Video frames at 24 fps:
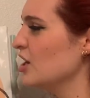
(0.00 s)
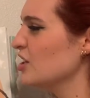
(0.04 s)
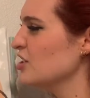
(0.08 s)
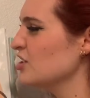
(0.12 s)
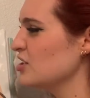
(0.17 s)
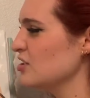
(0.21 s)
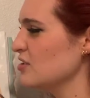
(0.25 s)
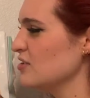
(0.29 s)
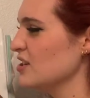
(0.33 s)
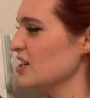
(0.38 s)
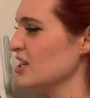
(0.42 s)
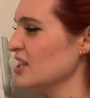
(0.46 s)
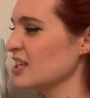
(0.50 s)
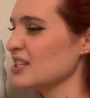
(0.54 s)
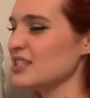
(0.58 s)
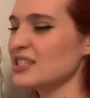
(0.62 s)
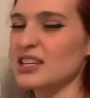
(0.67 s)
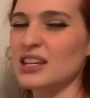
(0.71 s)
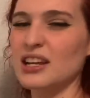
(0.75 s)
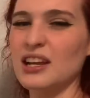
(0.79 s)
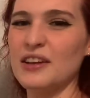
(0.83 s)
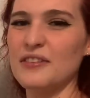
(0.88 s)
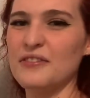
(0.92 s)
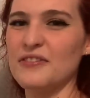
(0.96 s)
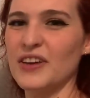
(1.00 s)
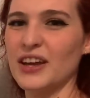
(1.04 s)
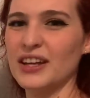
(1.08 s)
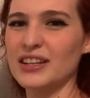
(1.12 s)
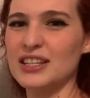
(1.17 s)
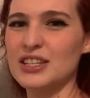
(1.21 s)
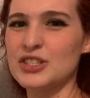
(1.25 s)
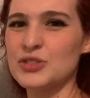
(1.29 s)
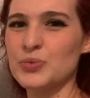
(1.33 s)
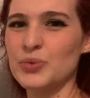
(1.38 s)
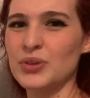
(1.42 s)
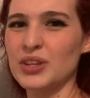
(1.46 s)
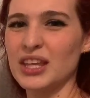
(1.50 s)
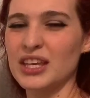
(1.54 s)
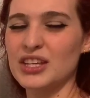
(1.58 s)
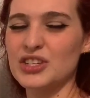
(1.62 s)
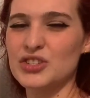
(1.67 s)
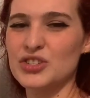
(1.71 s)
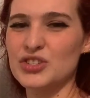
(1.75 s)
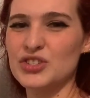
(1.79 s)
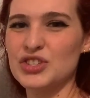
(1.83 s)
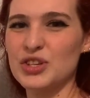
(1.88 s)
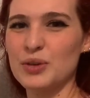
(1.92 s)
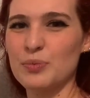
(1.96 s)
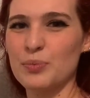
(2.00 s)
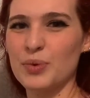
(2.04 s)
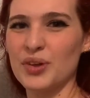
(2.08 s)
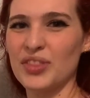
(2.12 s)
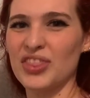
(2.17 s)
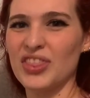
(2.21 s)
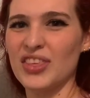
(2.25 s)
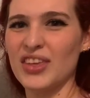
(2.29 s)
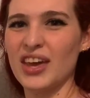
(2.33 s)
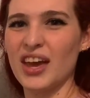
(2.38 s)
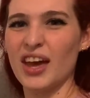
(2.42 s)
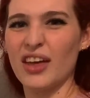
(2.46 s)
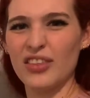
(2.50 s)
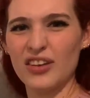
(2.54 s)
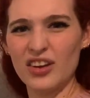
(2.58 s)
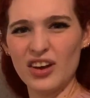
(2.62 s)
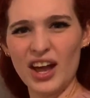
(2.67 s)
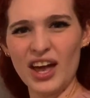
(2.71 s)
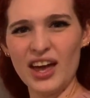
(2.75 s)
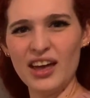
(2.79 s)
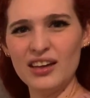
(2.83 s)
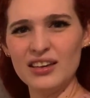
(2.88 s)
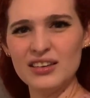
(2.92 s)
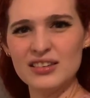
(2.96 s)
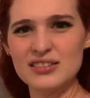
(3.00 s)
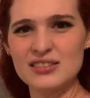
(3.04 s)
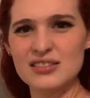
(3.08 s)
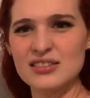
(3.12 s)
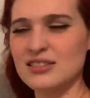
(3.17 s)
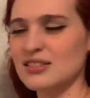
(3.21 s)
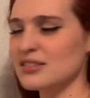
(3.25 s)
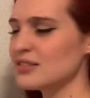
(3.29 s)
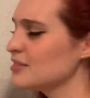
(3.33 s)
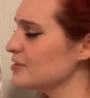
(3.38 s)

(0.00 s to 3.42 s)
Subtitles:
Do you think that's going to affect his relationship with the other eggs?